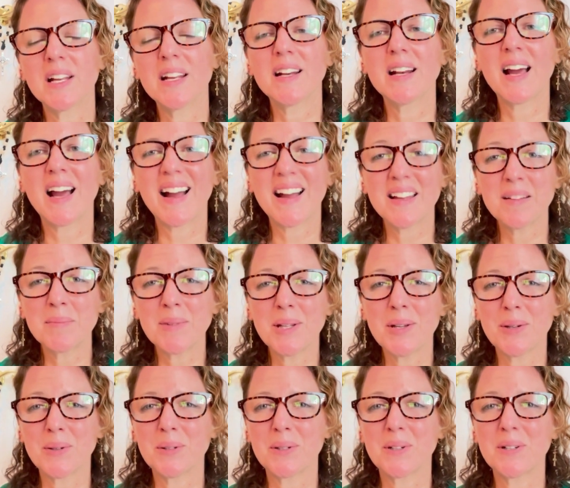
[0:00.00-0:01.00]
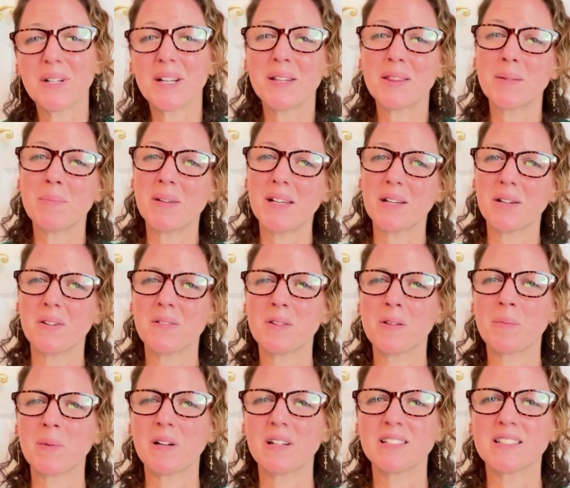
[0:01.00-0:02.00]
and I am the owner and the maker of the
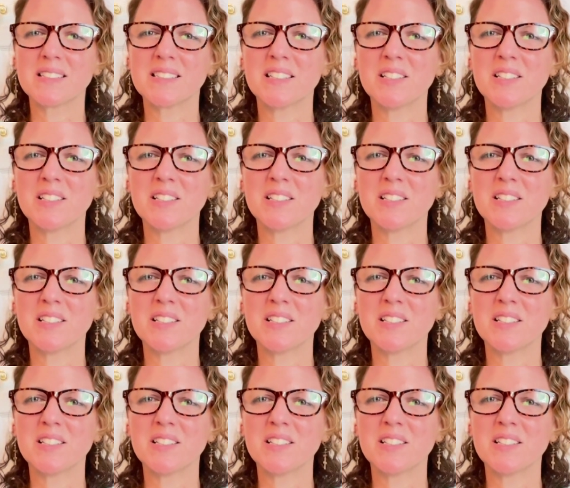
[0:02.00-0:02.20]
products